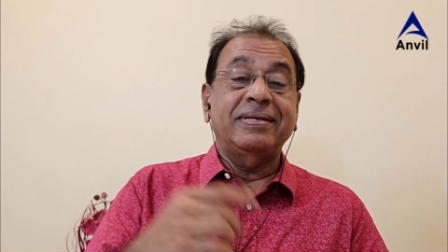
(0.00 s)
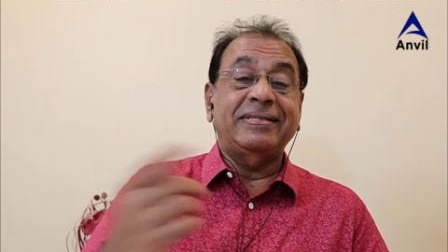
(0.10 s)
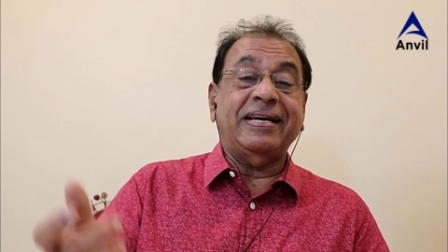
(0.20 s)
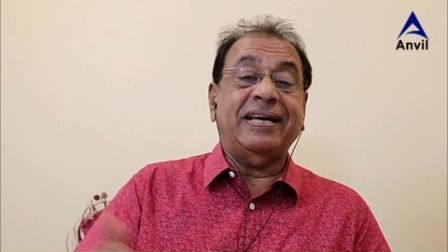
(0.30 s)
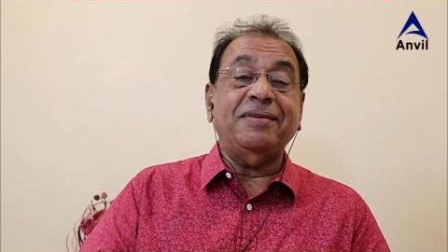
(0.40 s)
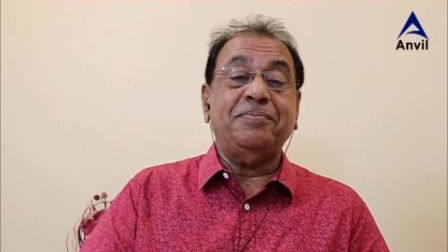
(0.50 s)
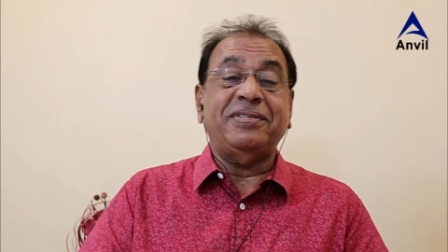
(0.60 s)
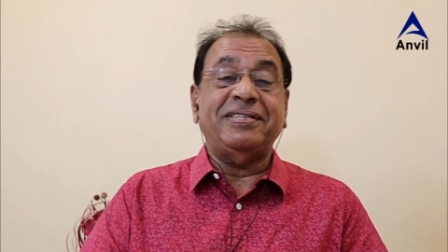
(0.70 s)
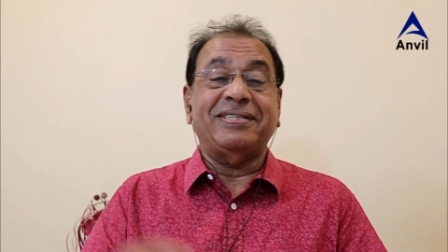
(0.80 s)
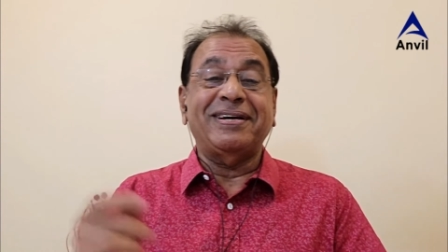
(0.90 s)
Second
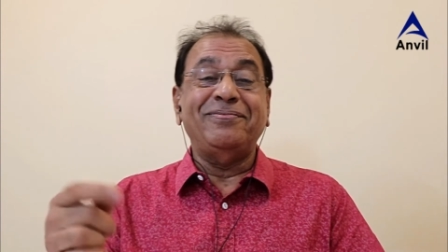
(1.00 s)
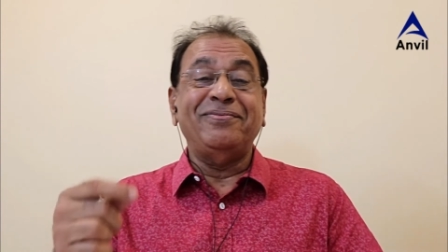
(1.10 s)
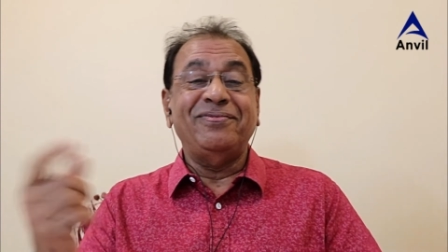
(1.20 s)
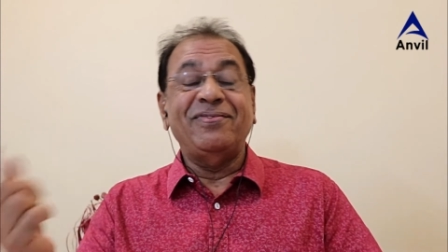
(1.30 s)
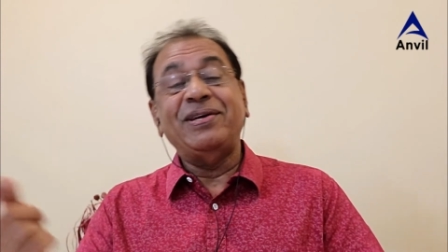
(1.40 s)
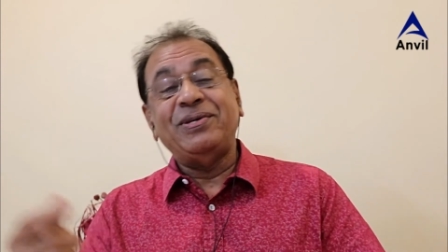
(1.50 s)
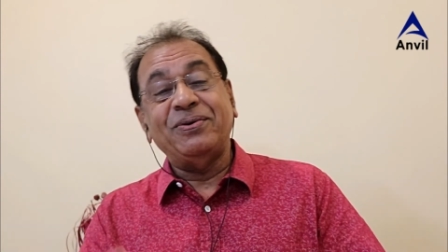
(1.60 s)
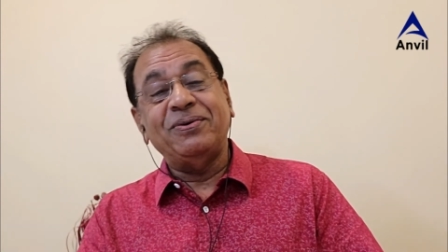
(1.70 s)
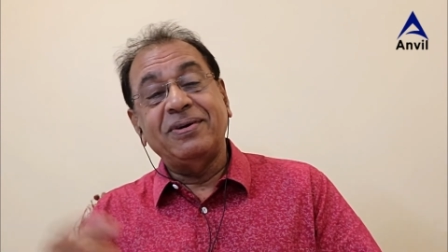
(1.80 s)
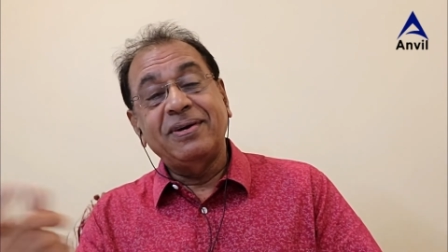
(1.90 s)
position went
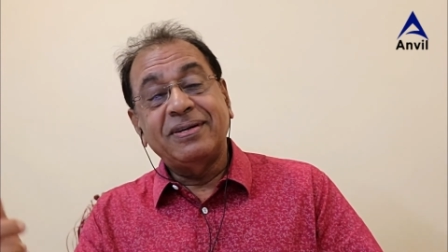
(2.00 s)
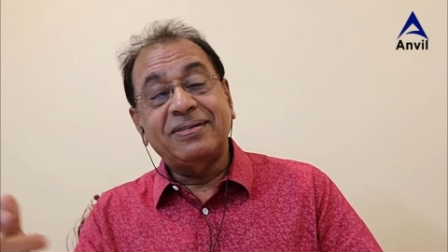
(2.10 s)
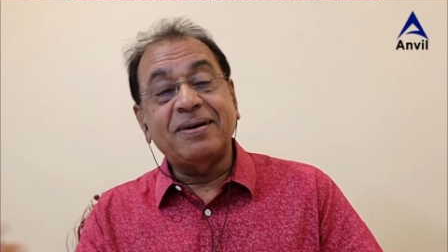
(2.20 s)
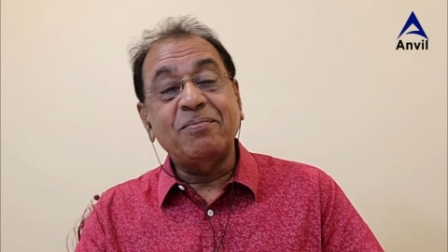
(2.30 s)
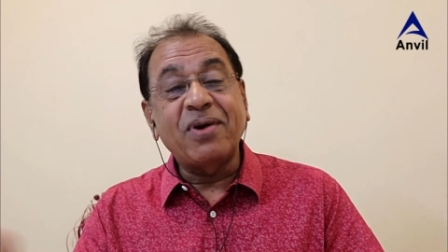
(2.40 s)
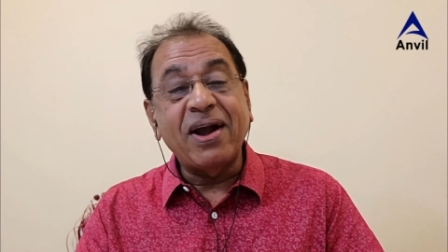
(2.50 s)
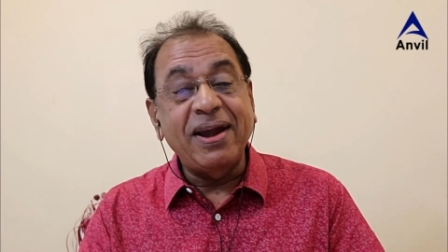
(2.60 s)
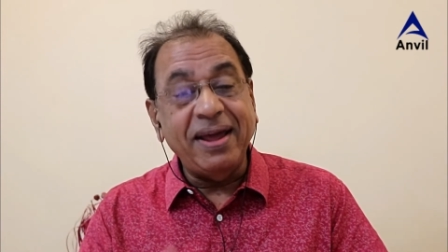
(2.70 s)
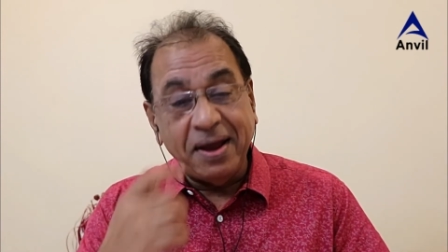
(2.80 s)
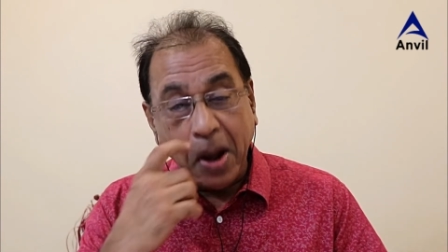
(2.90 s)
to Sam
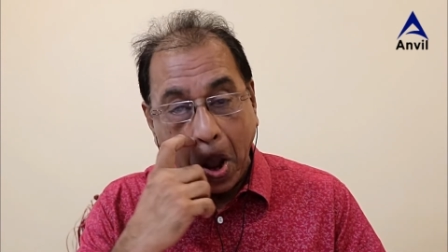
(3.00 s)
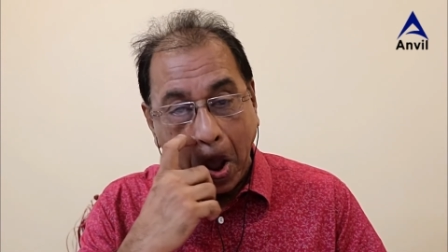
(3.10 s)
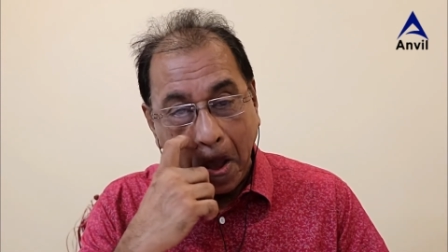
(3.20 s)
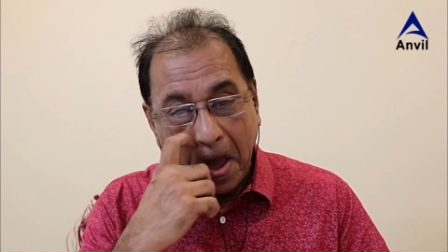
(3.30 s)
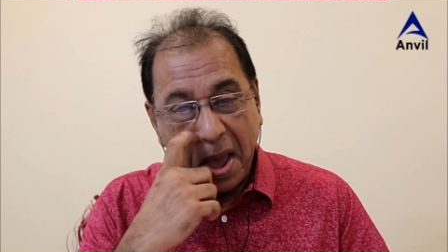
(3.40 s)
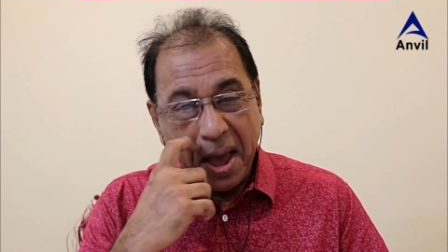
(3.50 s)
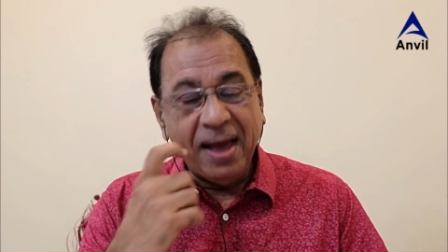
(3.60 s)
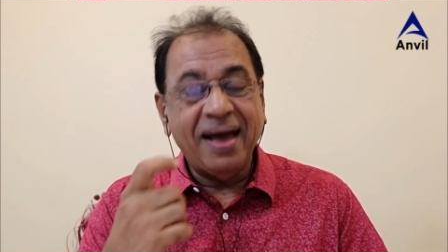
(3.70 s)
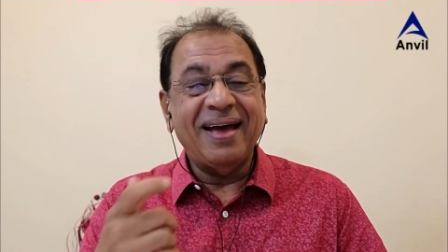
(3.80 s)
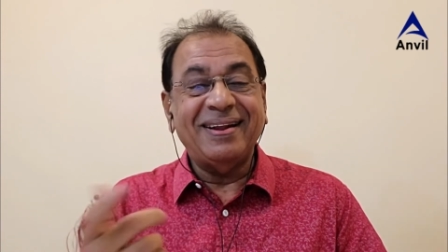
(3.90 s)
Reddy,
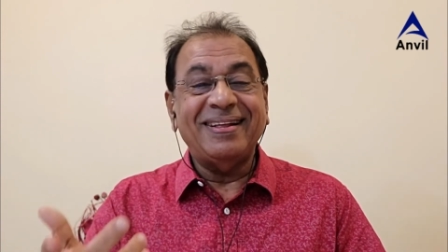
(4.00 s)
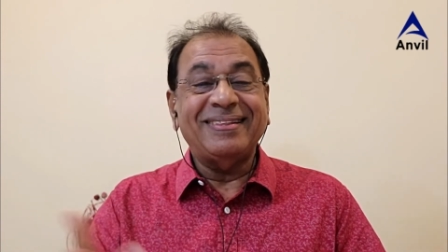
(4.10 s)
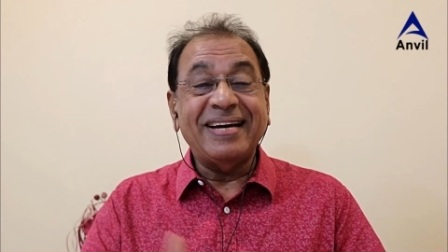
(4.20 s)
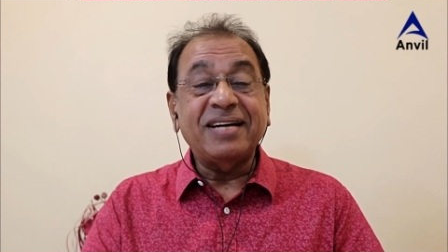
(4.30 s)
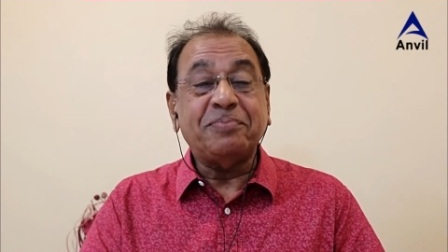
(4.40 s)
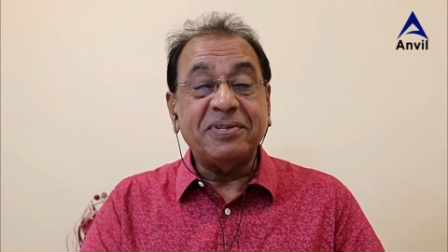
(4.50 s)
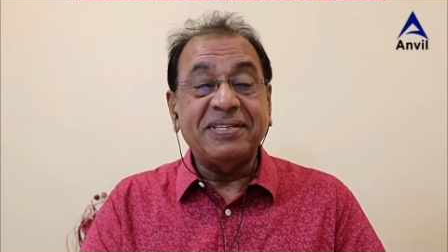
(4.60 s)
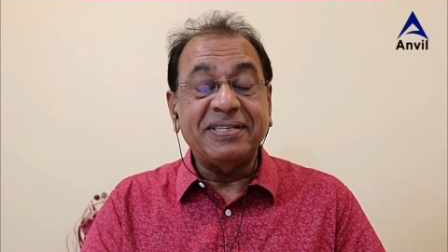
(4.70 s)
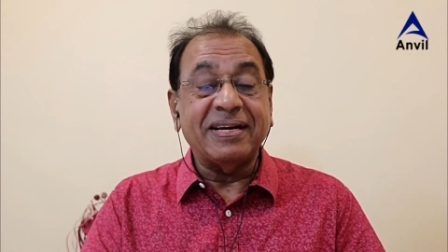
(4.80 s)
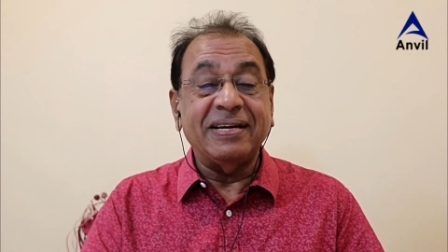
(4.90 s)
and the third
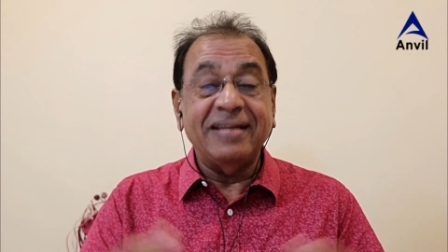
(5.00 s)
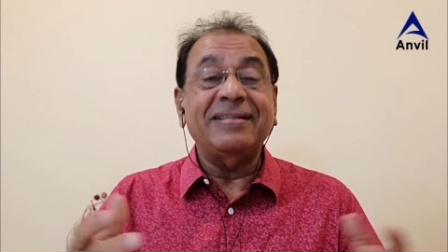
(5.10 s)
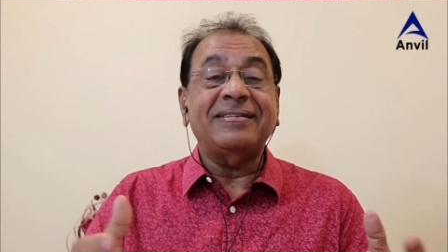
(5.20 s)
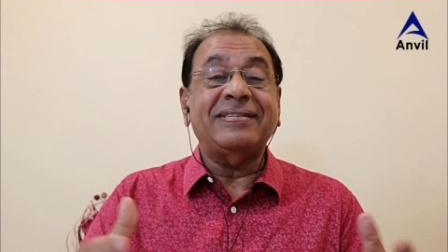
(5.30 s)
position, in the